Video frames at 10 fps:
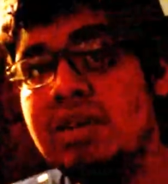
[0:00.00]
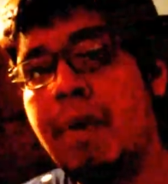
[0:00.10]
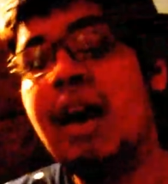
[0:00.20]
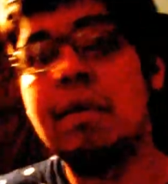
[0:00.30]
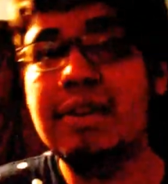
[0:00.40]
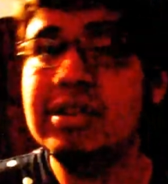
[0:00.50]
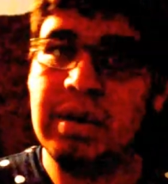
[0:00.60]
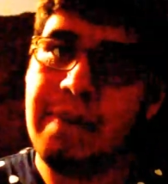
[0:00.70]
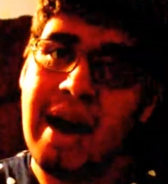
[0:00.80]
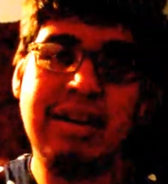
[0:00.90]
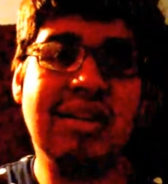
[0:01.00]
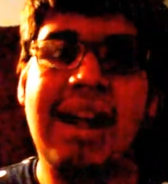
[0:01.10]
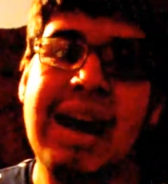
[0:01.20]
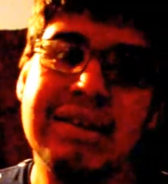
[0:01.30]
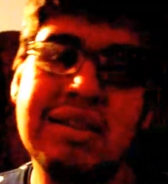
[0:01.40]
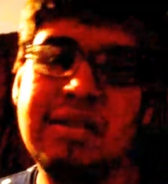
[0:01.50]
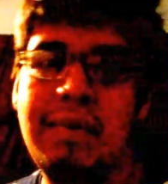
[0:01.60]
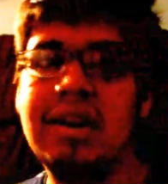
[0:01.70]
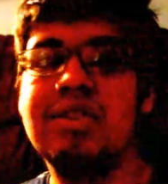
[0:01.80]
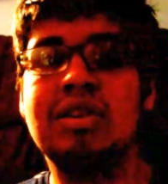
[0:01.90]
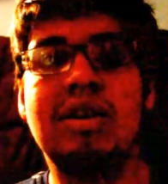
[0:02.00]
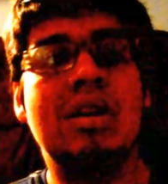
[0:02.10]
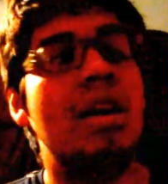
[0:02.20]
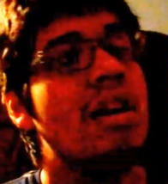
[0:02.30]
To pack, make sure you pack your glasses, make sure